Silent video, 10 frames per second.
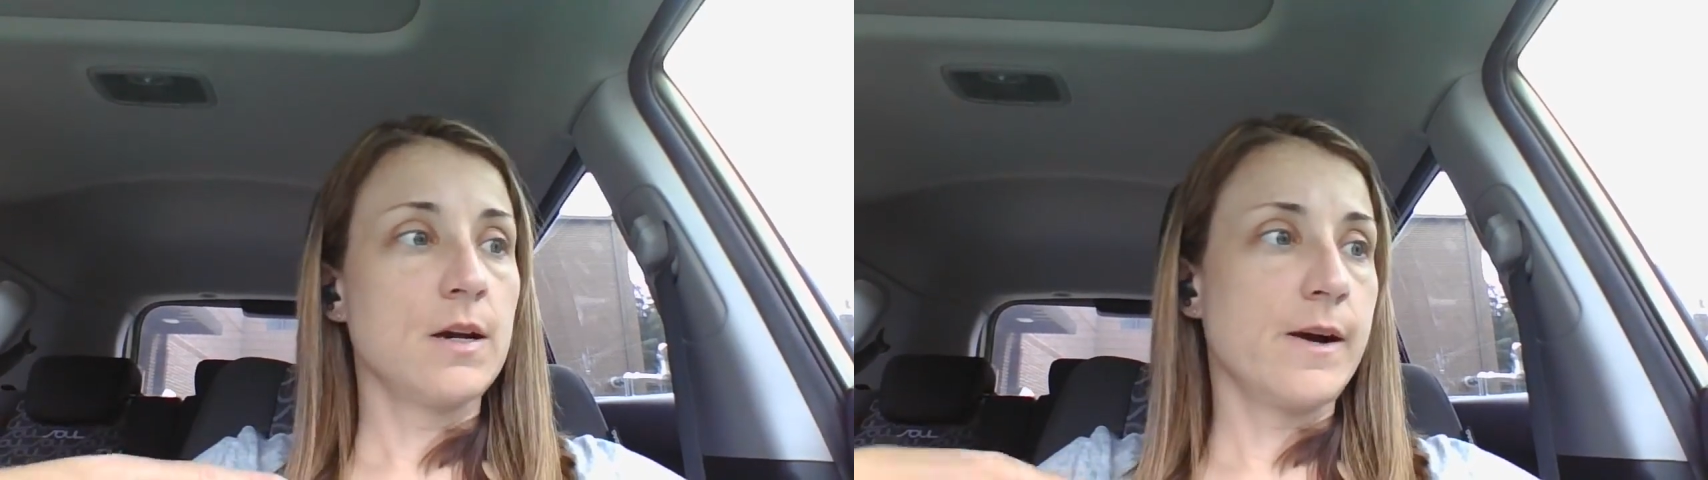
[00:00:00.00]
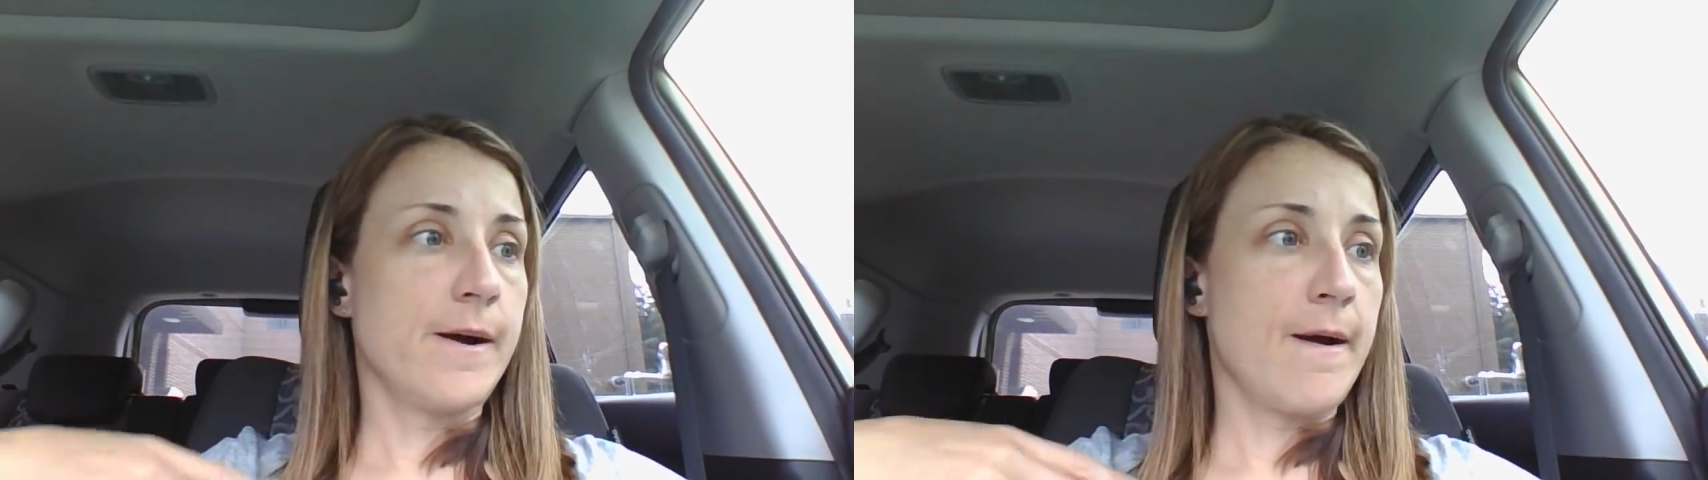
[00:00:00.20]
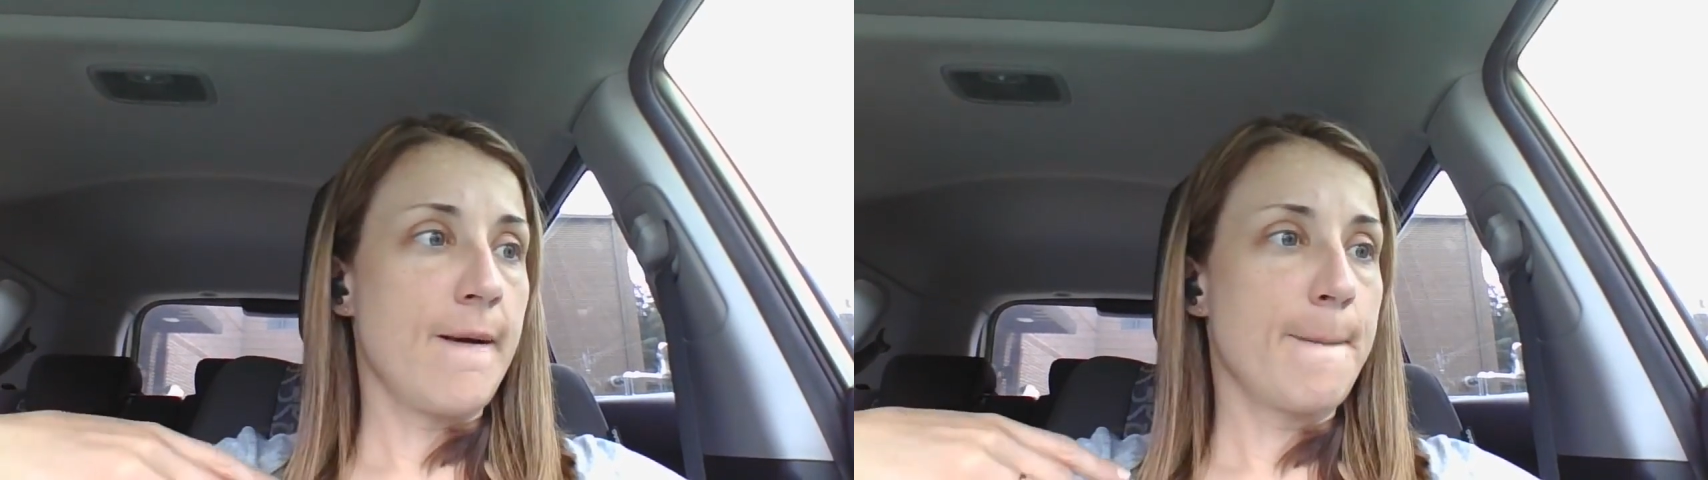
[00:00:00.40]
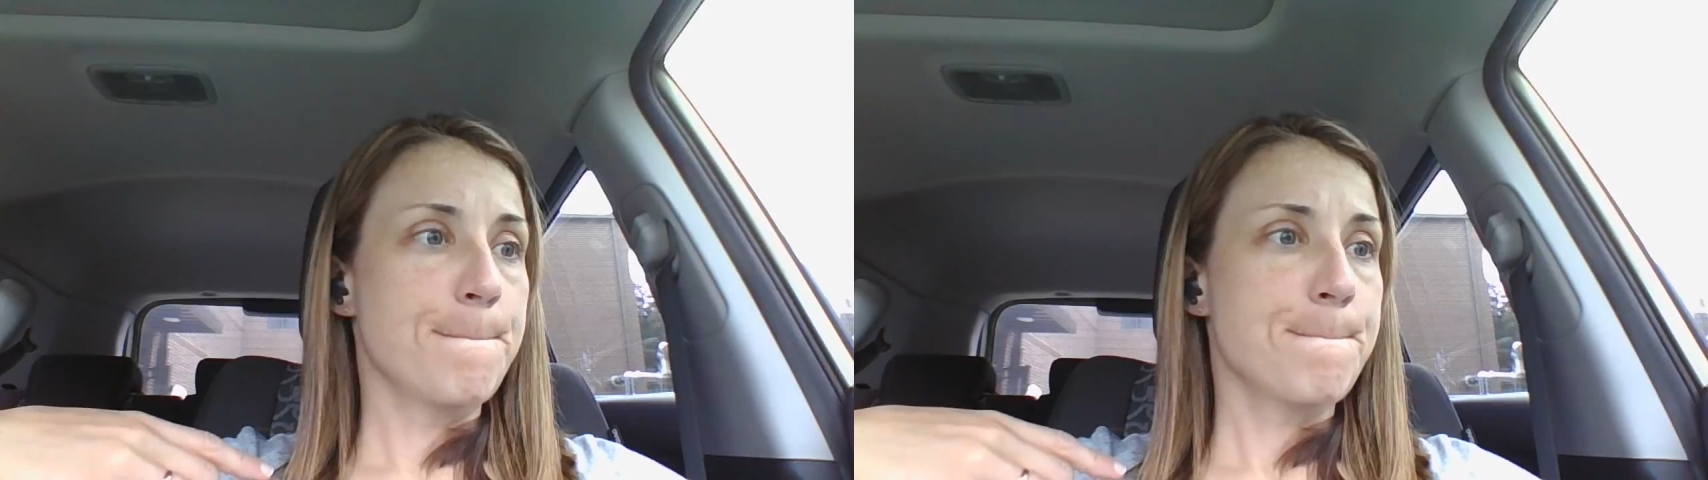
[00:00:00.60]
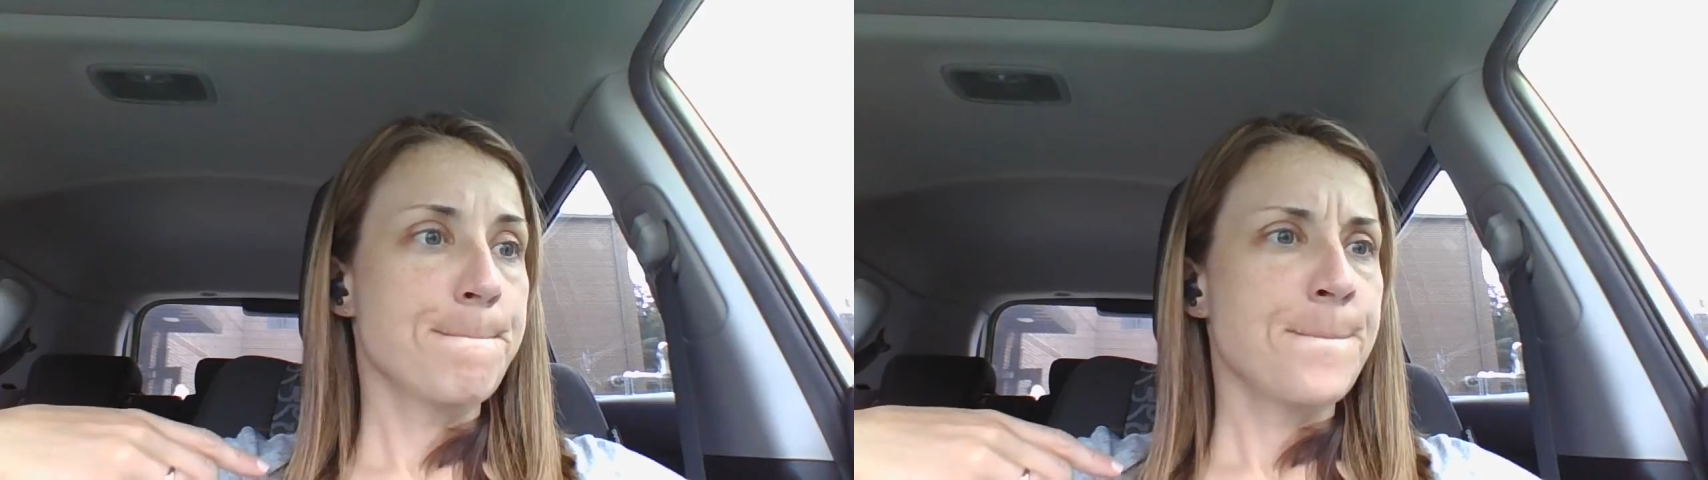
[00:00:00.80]

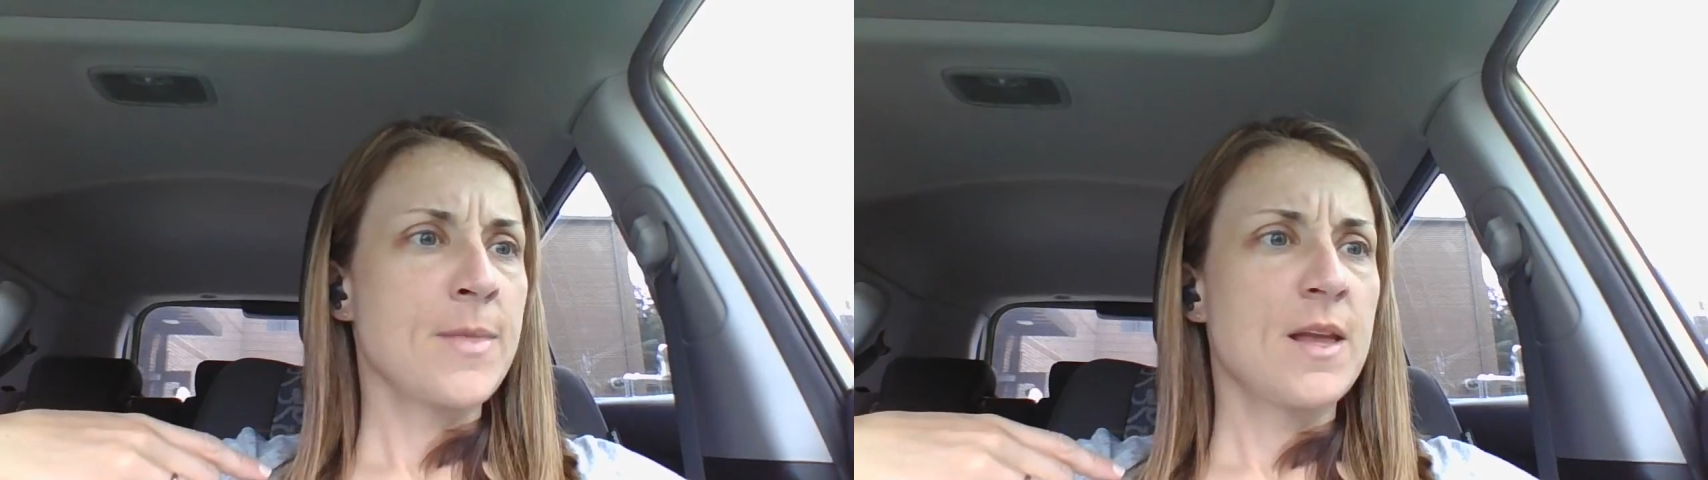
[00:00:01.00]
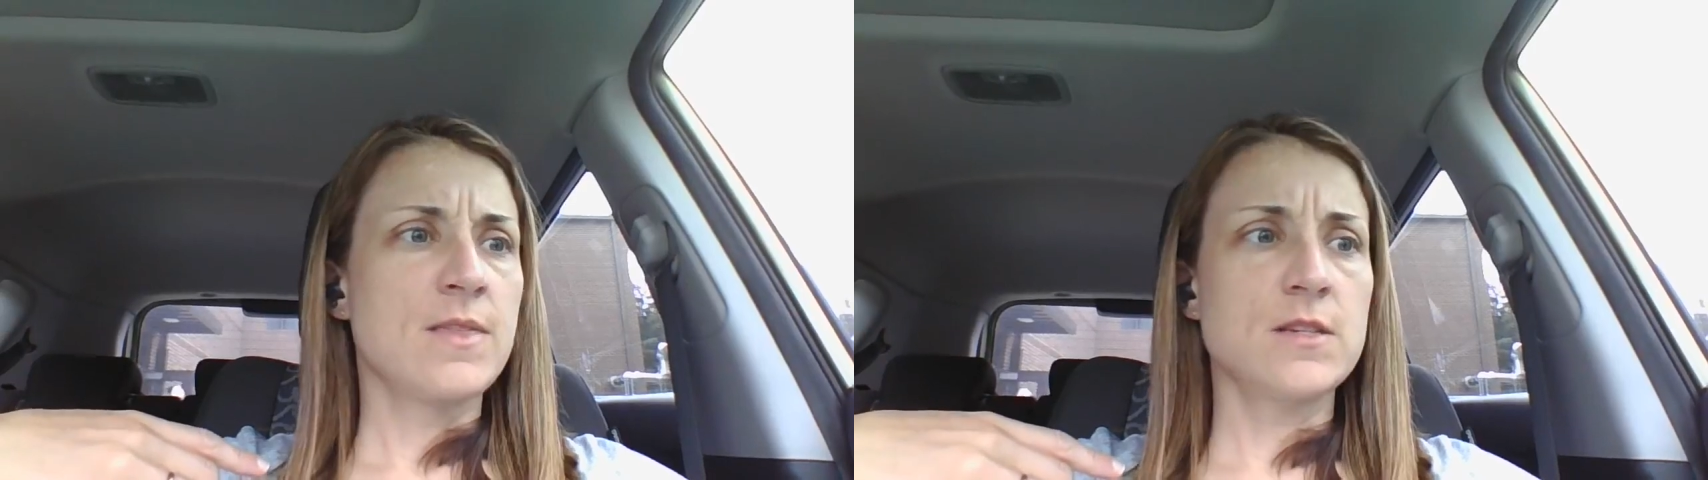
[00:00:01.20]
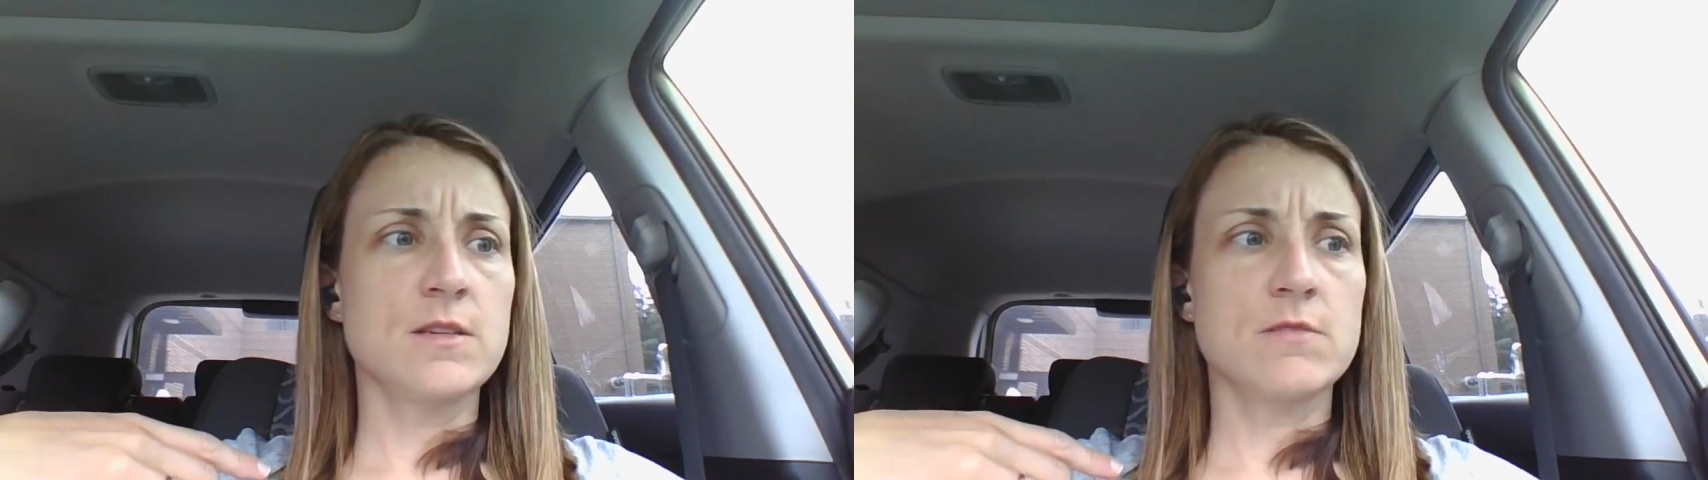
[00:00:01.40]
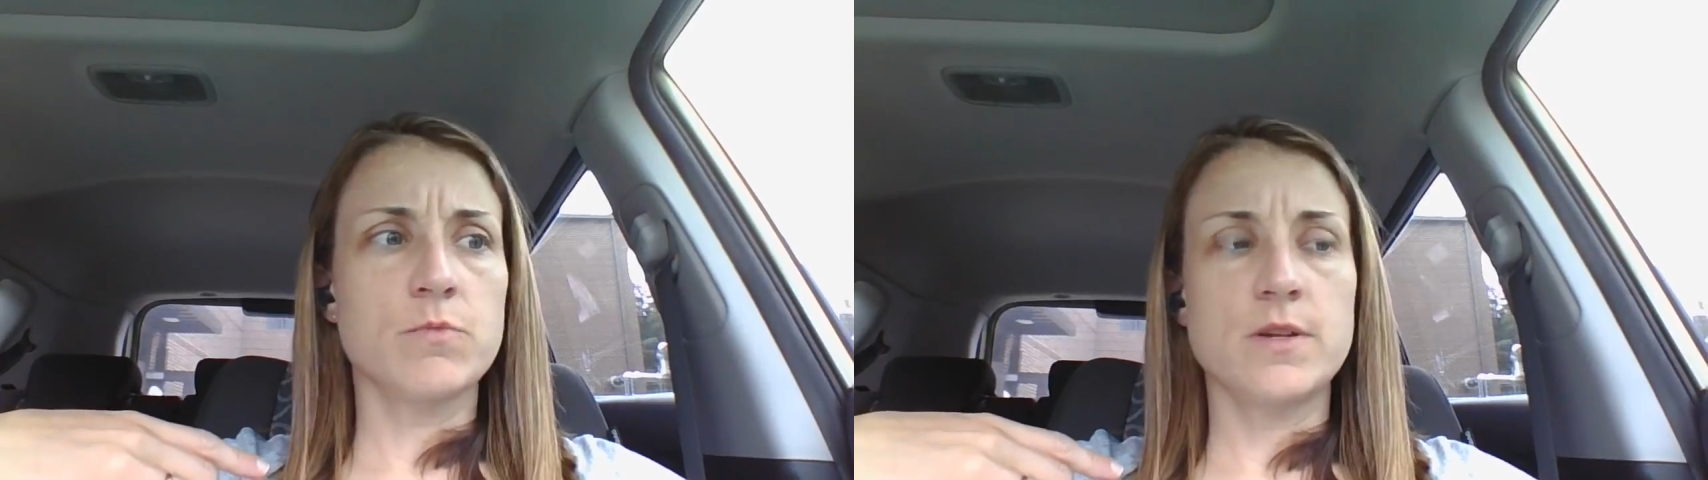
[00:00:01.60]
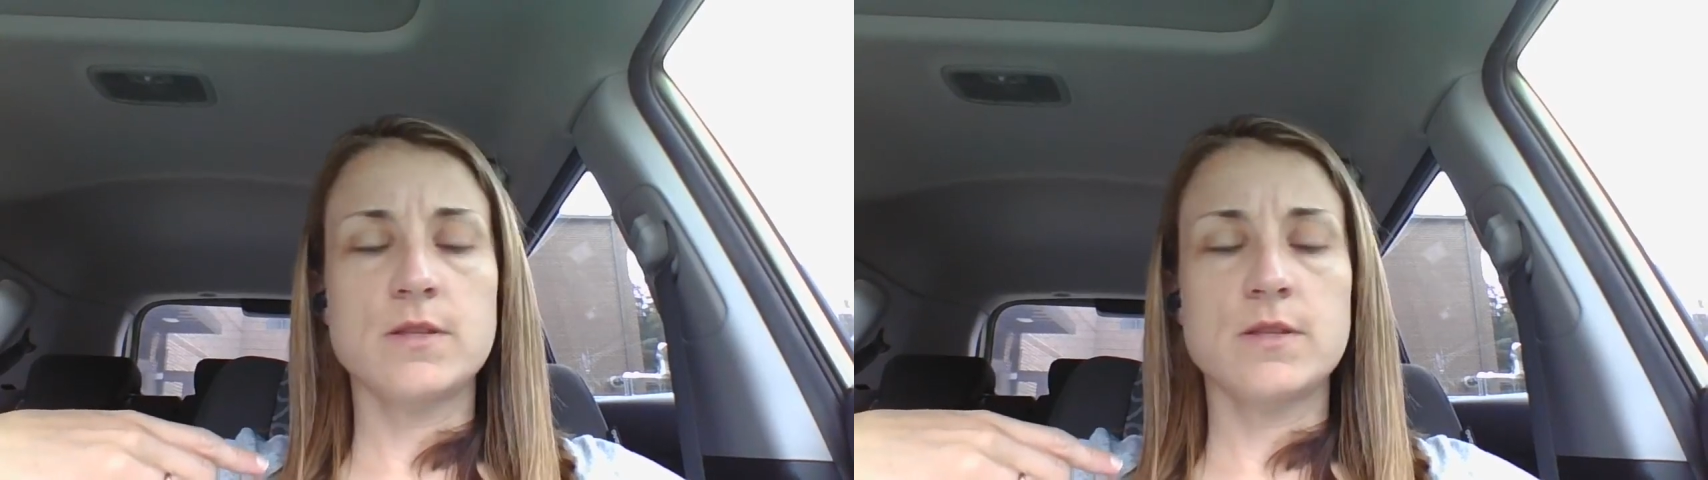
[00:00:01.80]
And this is